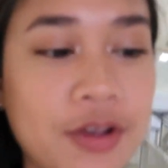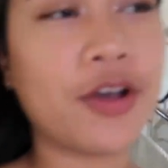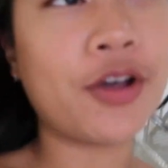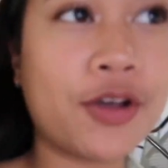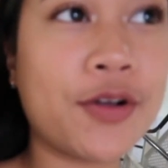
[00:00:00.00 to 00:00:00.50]

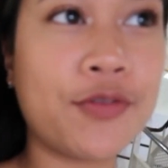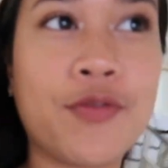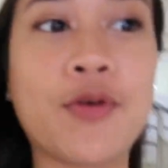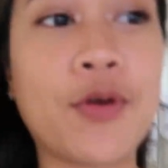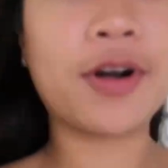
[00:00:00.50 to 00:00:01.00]

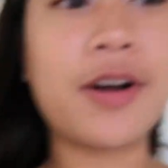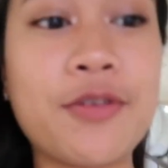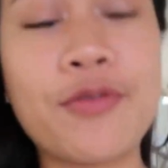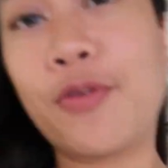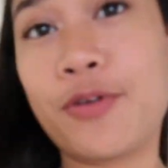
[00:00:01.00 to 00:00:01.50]

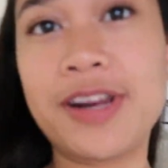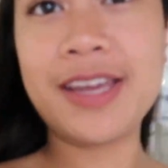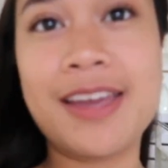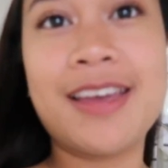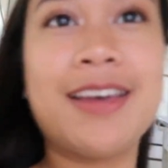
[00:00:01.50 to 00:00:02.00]

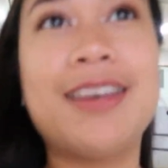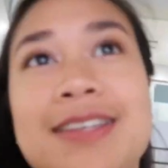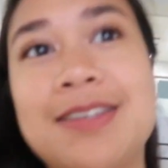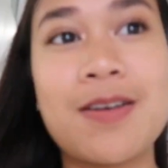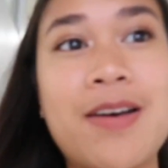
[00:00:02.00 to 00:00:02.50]
4:40,
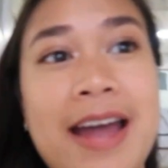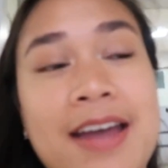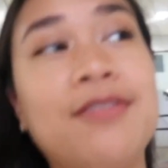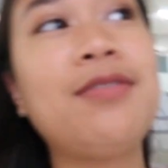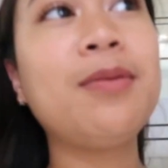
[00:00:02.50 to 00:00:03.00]
so I
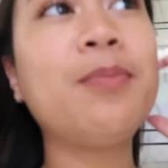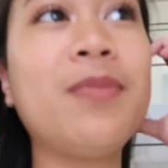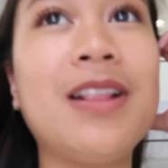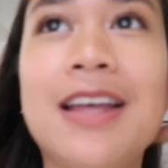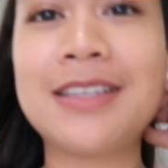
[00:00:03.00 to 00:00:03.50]
have
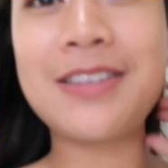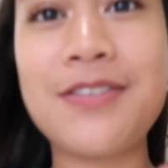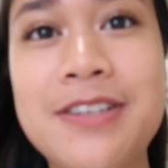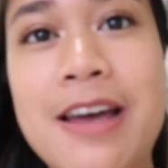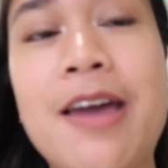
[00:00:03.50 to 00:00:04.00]
lots
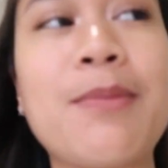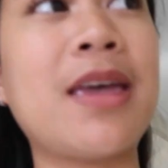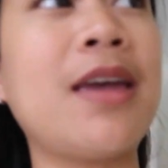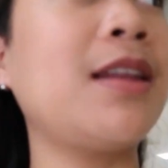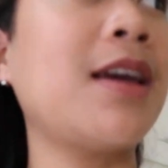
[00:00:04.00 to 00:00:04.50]
of time,
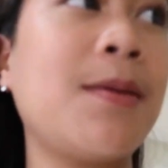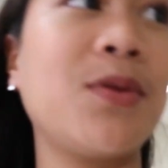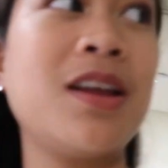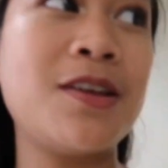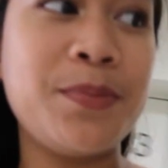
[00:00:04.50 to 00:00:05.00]
and I'm
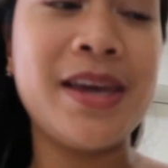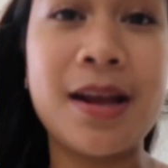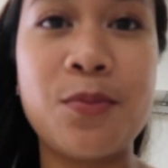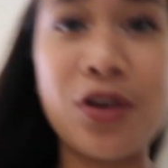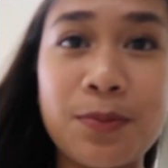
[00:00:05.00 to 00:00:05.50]
gonna meet
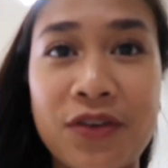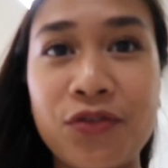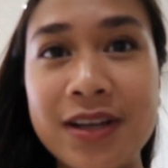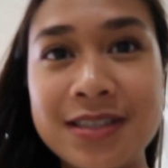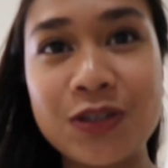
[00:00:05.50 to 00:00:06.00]
up with my
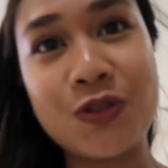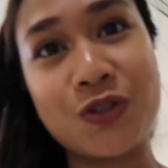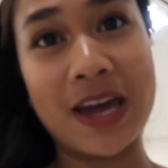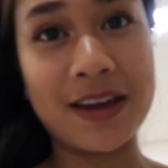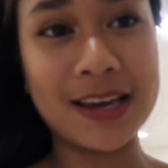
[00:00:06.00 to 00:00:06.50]
friends soon
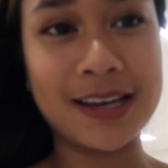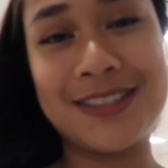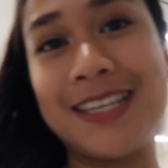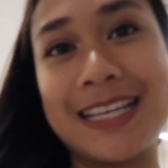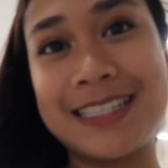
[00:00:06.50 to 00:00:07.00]

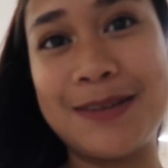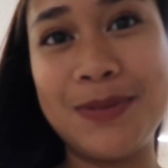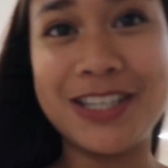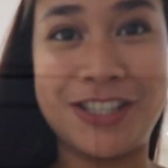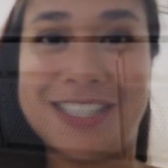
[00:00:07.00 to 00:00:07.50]
to get
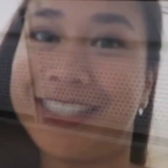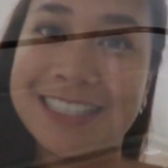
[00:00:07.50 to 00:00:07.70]
some lunch.